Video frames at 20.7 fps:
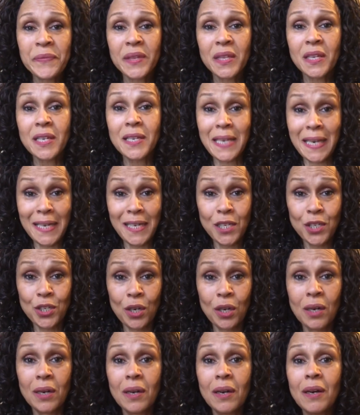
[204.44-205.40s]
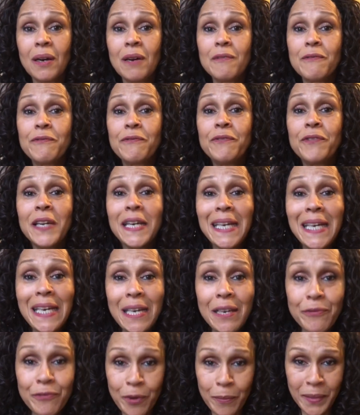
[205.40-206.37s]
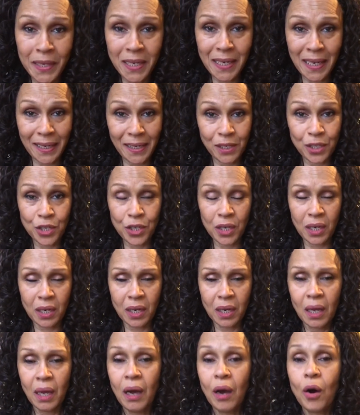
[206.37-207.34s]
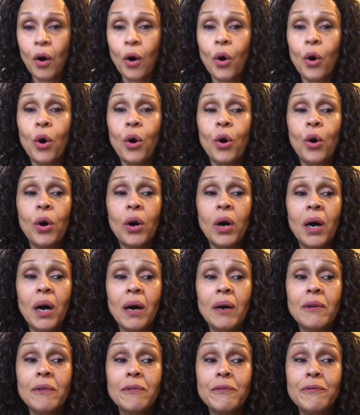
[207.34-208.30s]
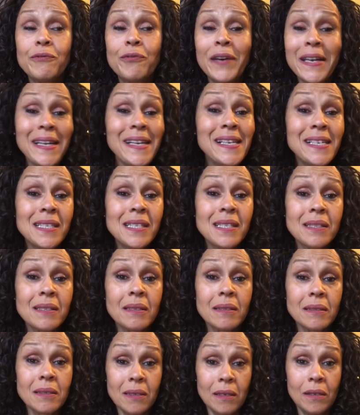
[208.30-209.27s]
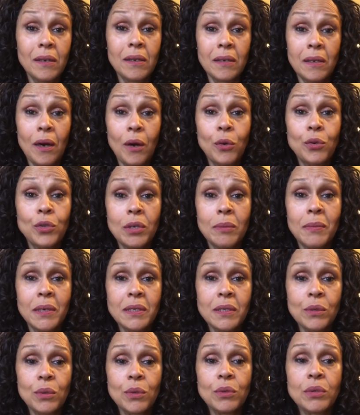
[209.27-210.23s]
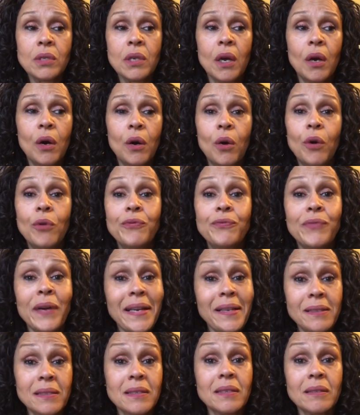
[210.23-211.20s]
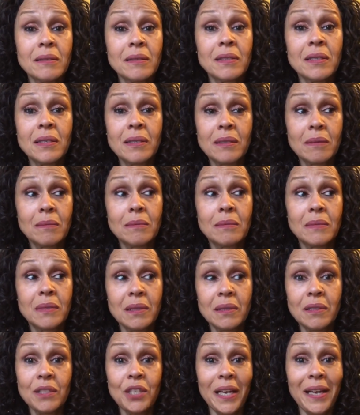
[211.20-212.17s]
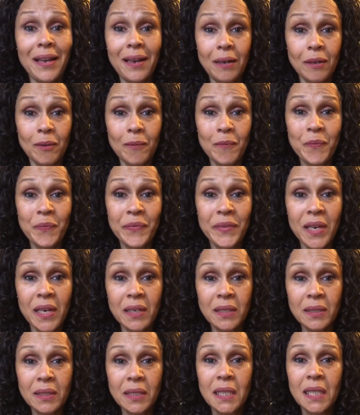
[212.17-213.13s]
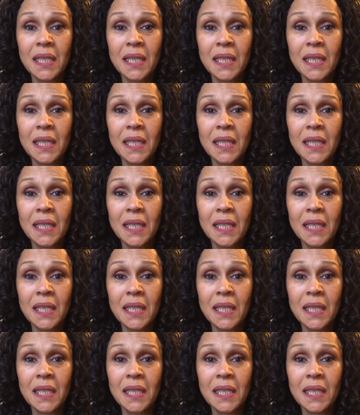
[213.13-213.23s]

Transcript: the danger, flee from the danger, or freeze so you can hold your muscles, or faint, just check out, yeah?